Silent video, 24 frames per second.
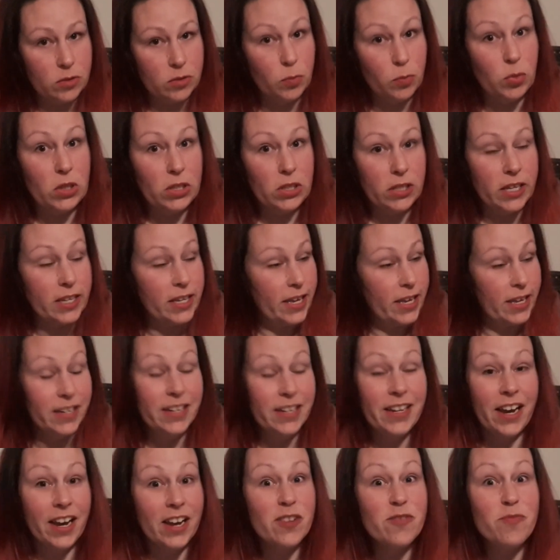But
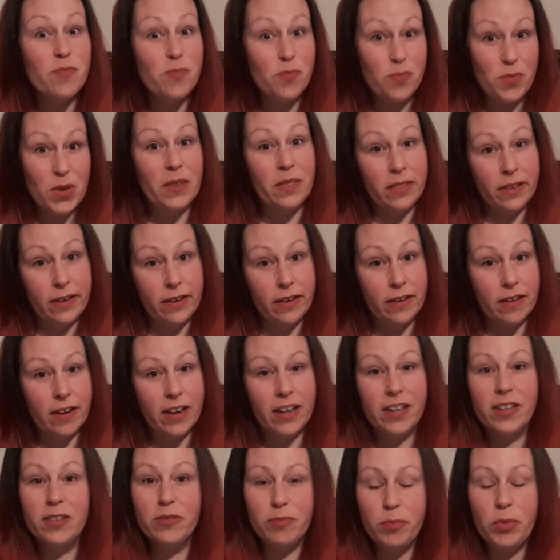again, I've been there.
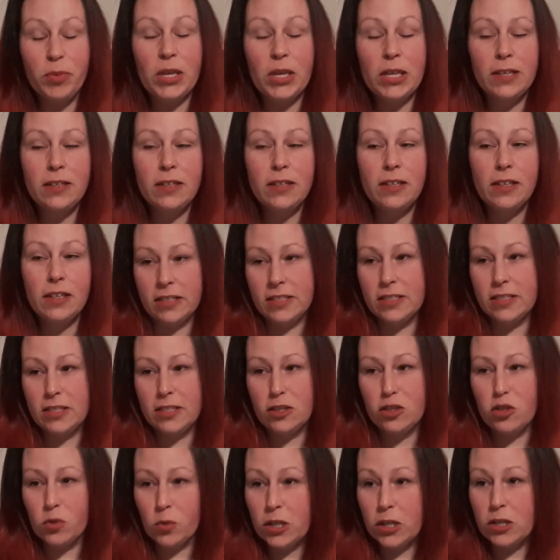I've been in a
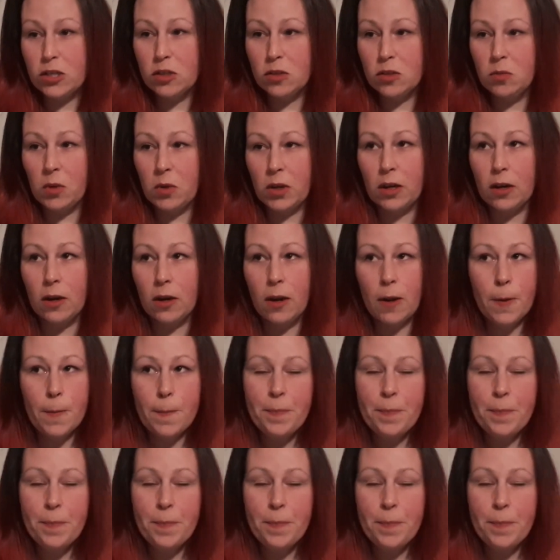situation where